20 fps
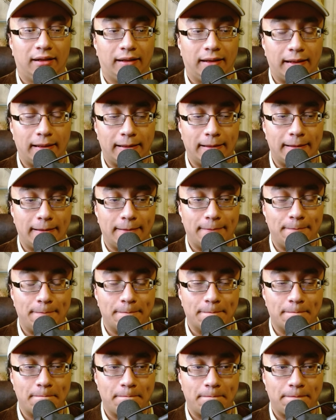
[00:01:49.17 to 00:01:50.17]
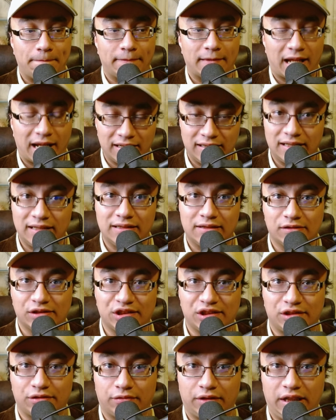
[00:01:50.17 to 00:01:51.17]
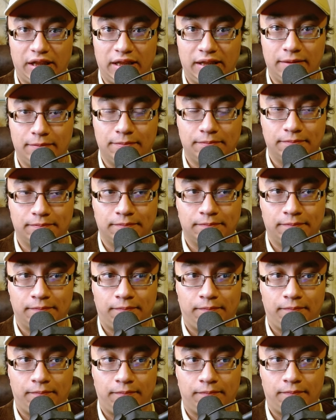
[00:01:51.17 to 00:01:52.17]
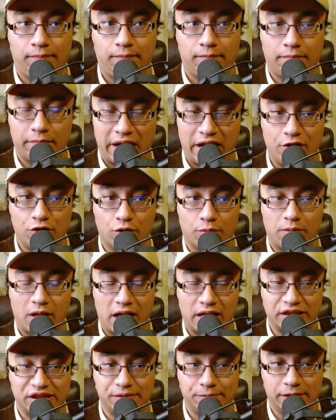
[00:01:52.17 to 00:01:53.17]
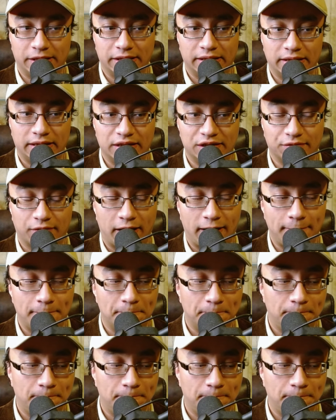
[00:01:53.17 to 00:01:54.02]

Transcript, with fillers: Uh, I think there's three major possibilities, right?